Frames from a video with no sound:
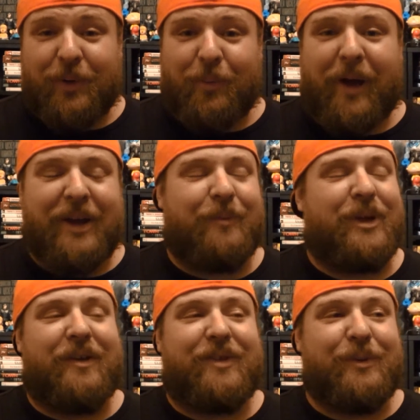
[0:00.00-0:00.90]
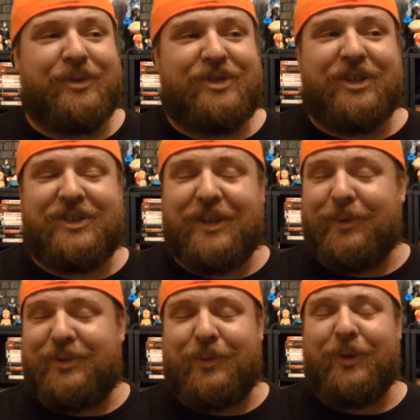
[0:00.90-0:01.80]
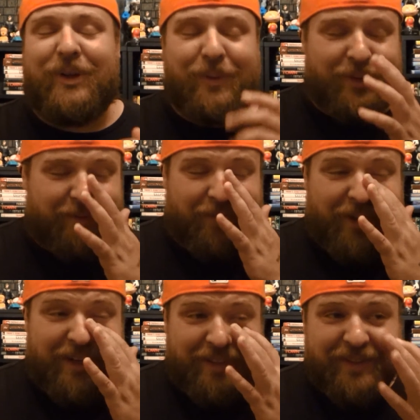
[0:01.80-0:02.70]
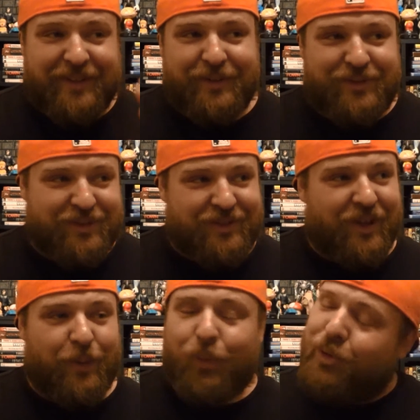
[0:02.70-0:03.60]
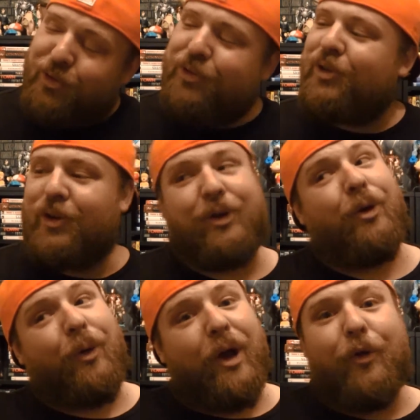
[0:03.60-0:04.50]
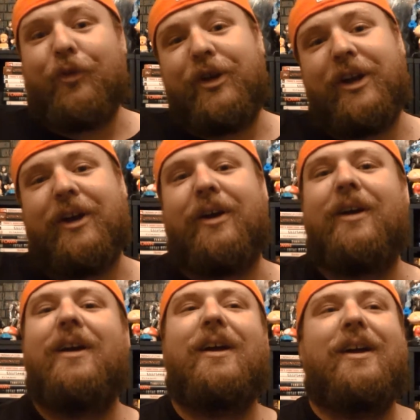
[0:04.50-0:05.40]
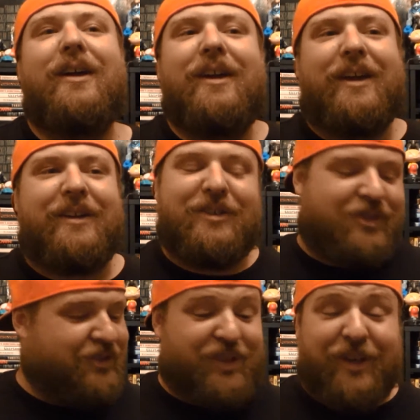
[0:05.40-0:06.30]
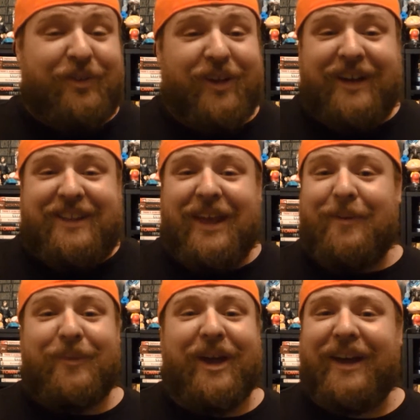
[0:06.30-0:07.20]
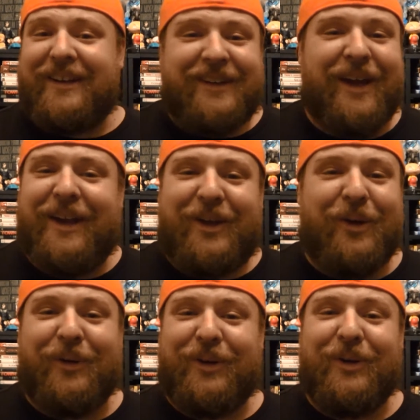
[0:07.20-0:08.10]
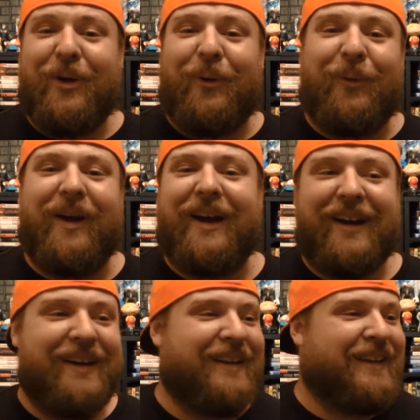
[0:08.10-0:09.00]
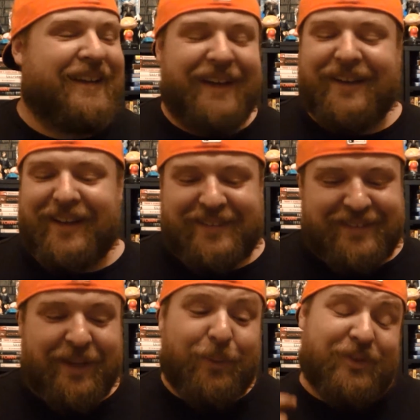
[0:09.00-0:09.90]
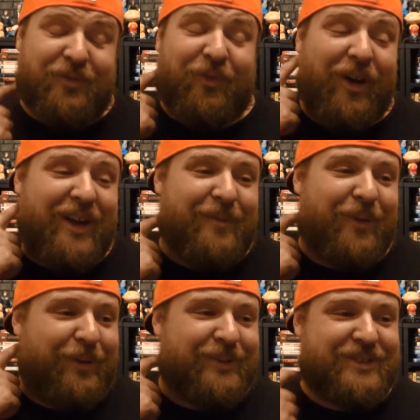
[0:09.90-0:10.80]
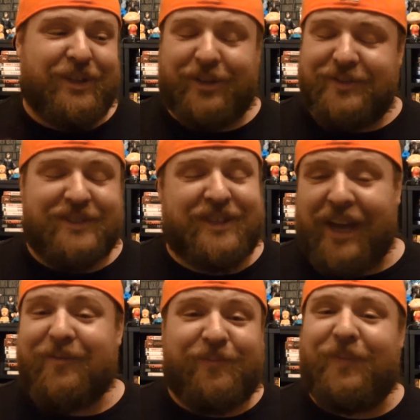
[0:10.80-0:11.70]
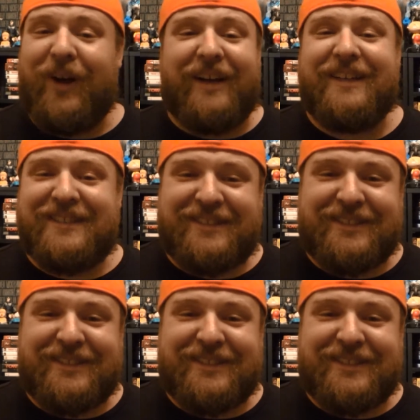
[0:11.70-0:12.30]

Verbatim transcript: what it reminded me of, and it was just it was really, really funny that there's just like, we're just gonna go right over here and he's just like, "Look that man, I ain't going nowhere." And it's it was funny, but it was still just kind of fucking